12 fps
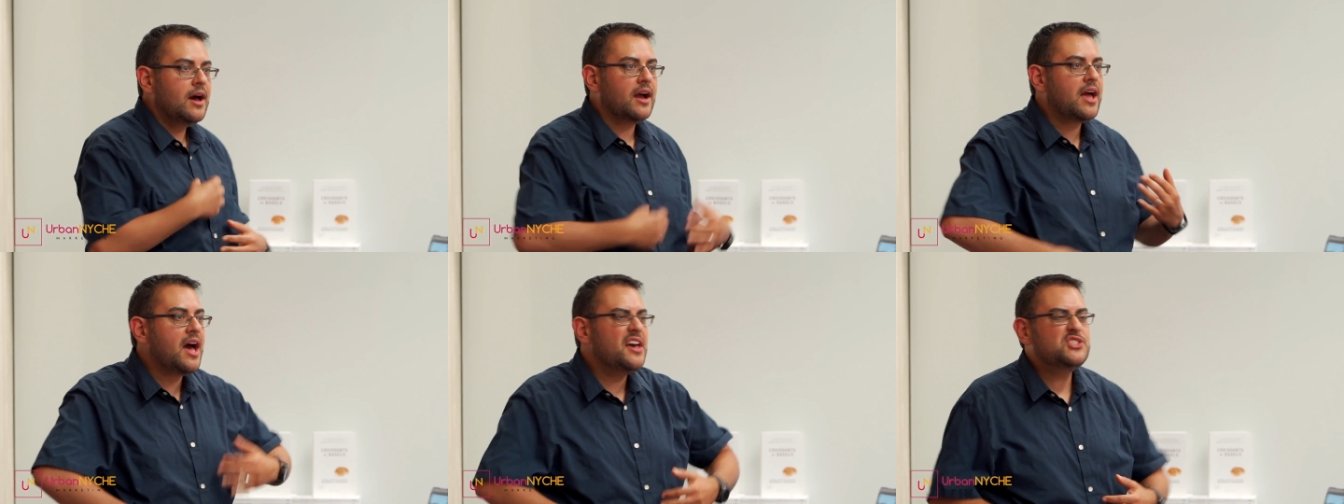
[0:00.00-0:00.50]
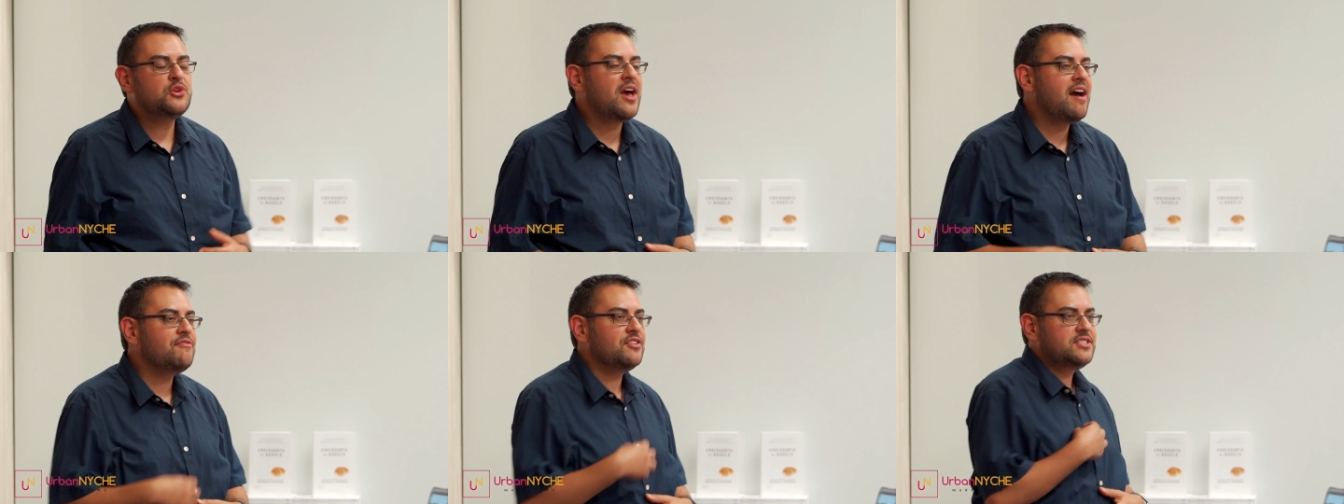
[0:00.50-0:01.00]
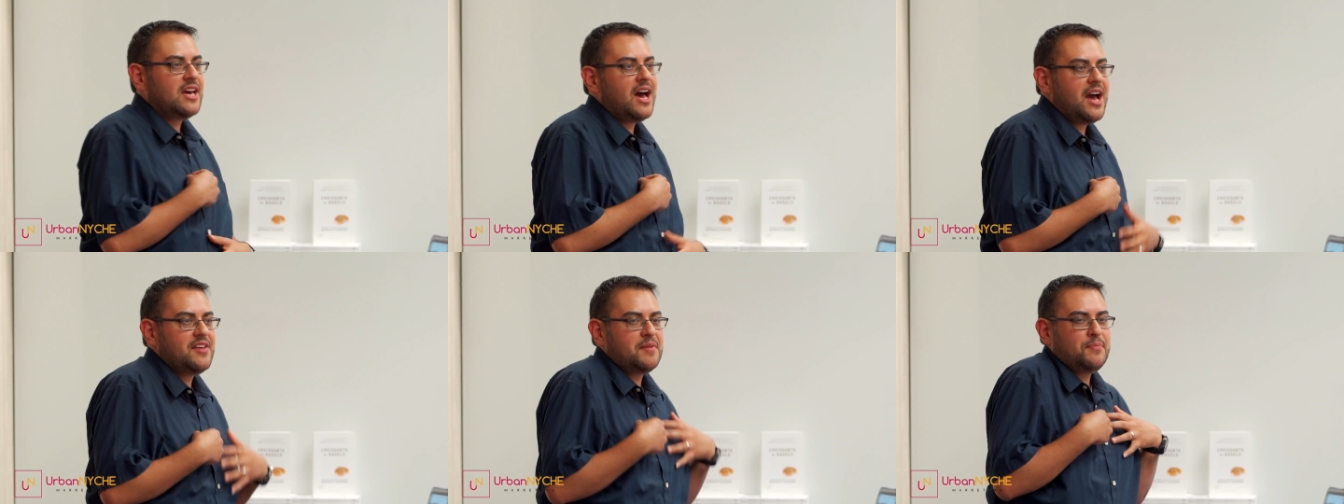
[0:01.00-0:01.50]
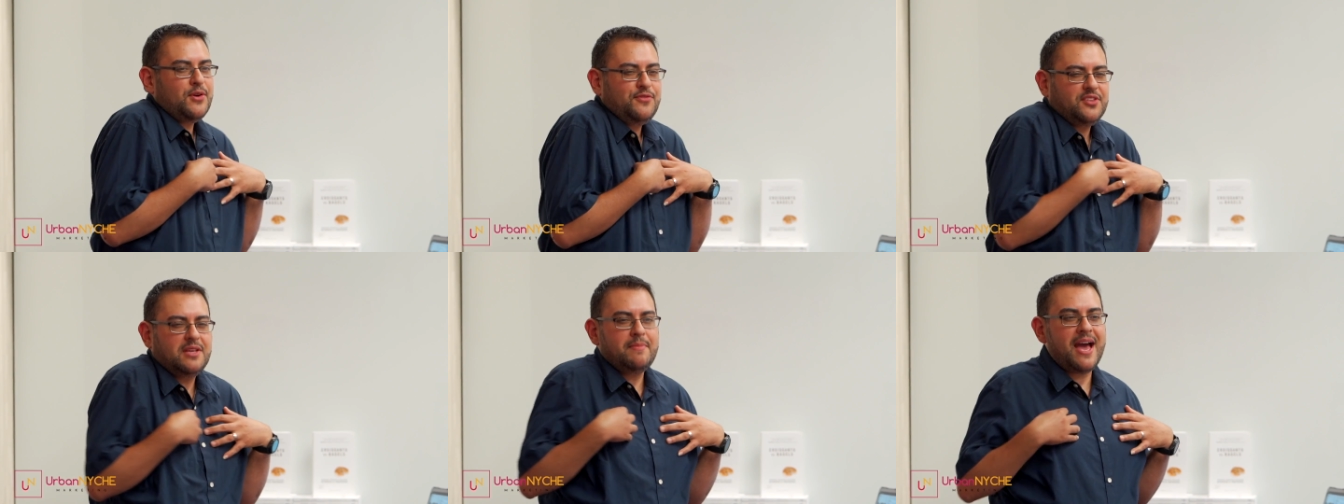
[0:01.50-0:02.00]
uh, guys who have the tie that
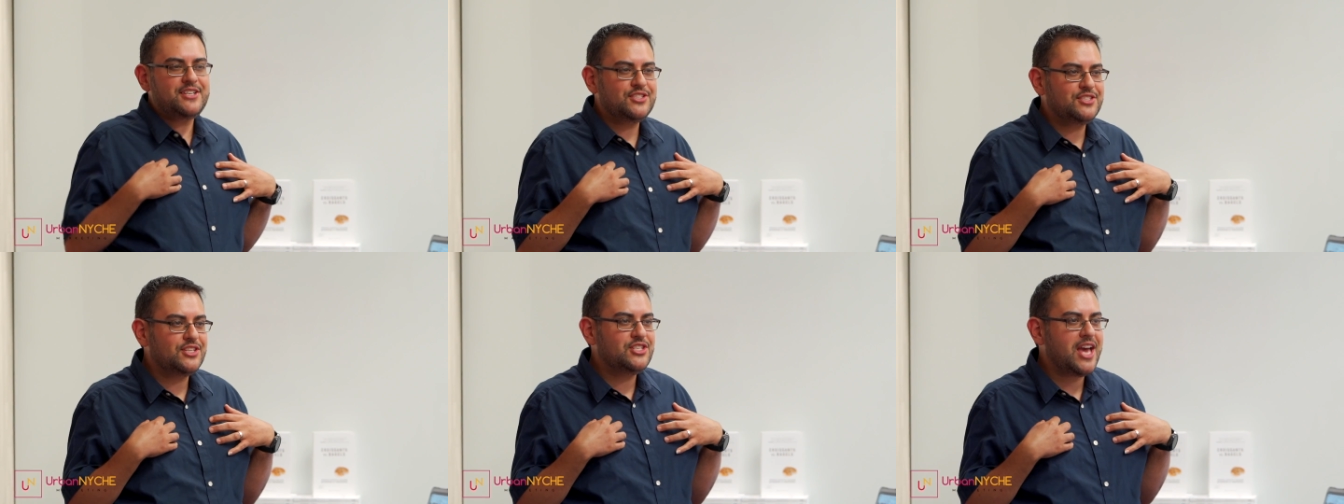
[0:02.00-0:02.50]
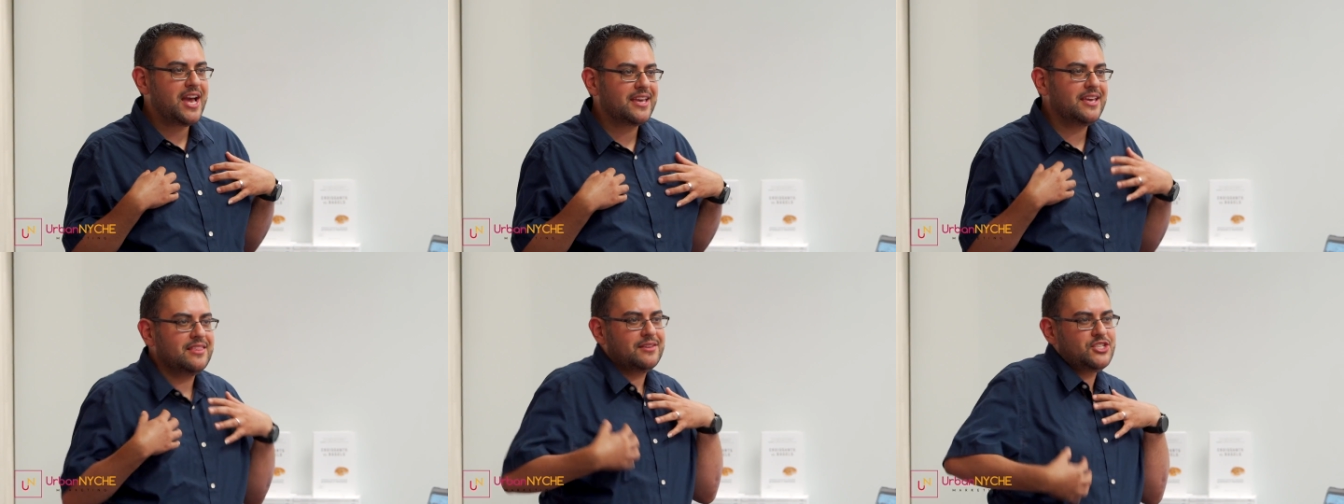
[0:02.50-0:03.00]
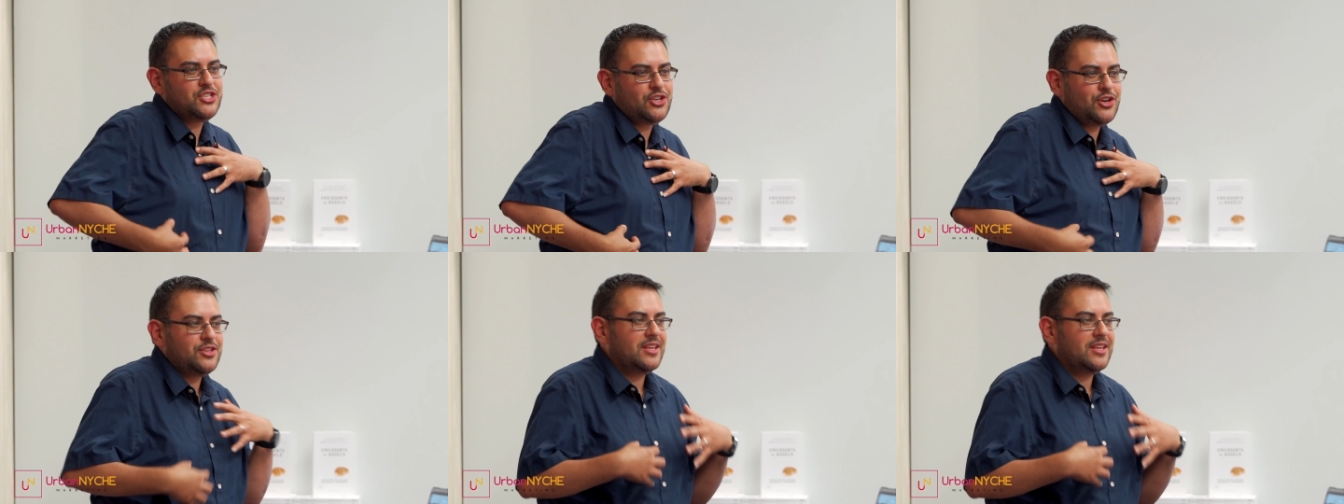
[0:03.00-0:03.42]
perfectly matches the jacket and the shirt.